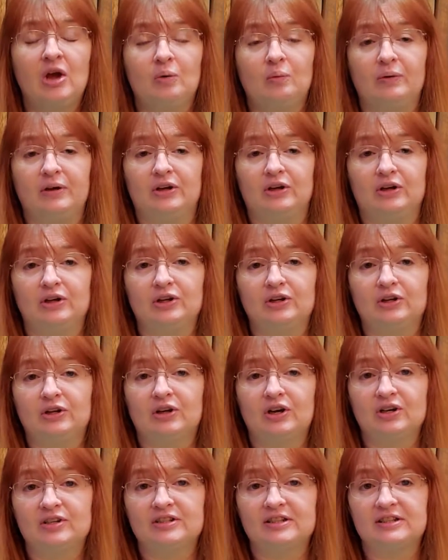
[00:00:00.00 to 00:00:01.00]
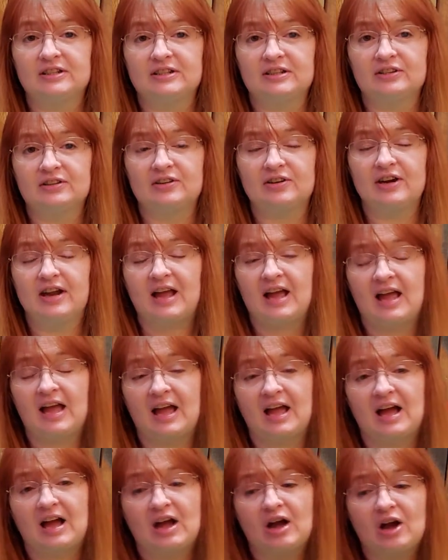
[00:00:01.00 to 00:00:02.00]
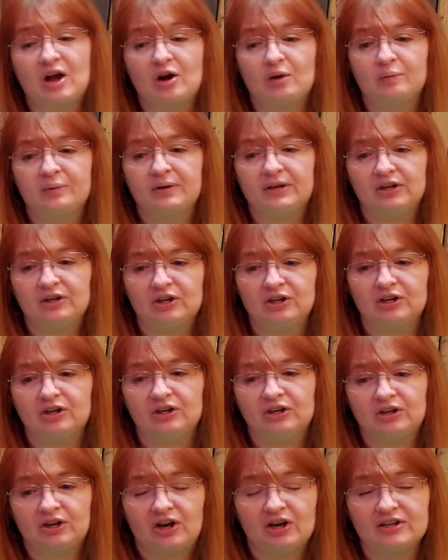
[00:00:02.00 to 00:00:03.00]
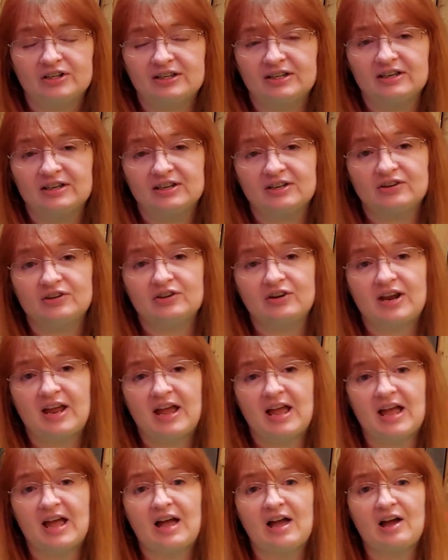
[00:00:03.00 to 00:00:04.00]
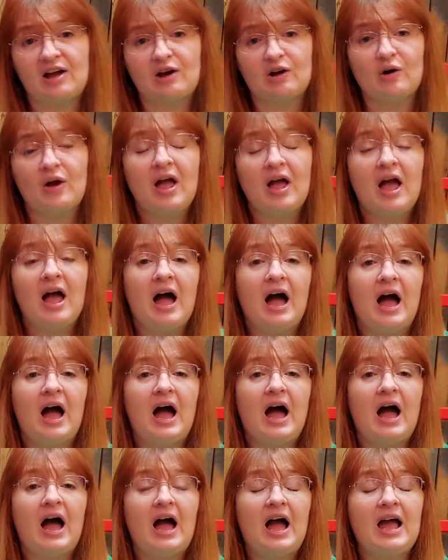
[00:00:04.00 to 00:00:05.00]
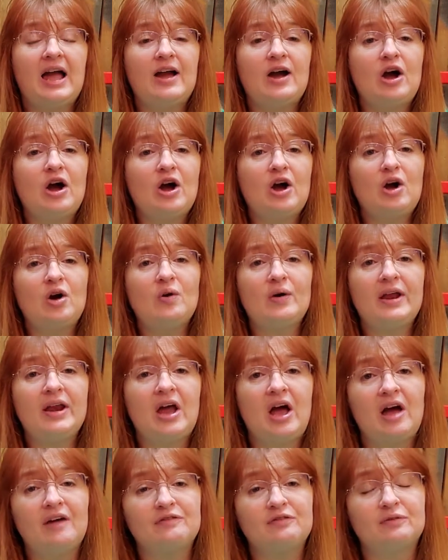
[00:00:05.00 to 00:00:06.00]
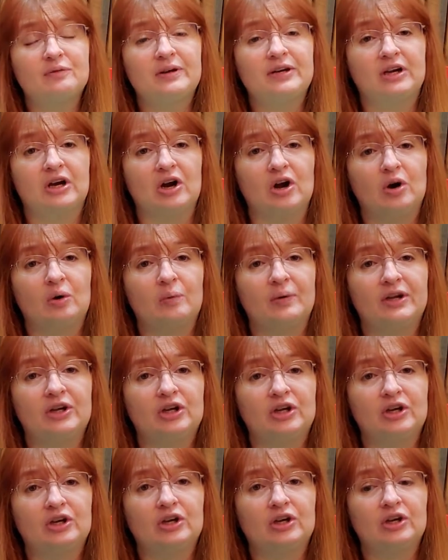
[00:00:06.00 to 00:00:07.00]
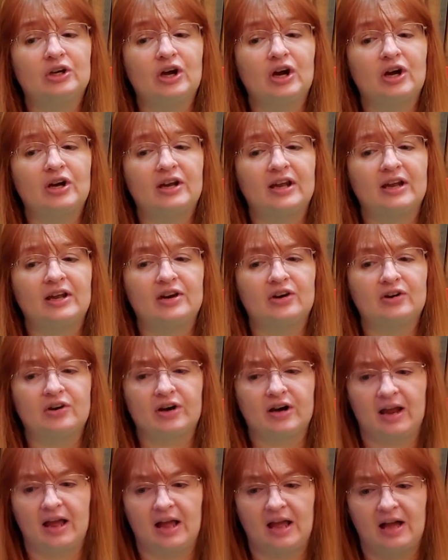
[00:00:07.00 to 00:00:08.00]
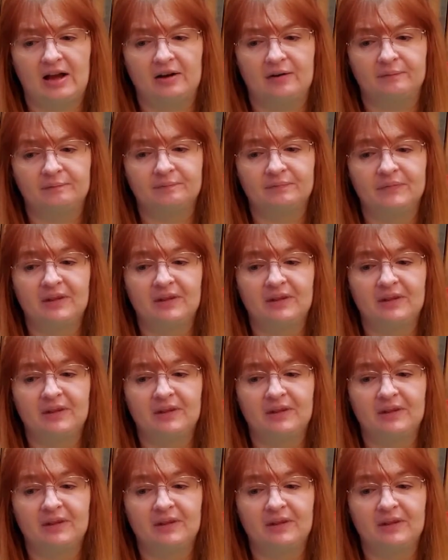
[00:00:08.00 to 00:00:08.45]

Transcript: We cook our dinner now. We cook our dinner now. Hi ho and off we go, we cook our dinner now.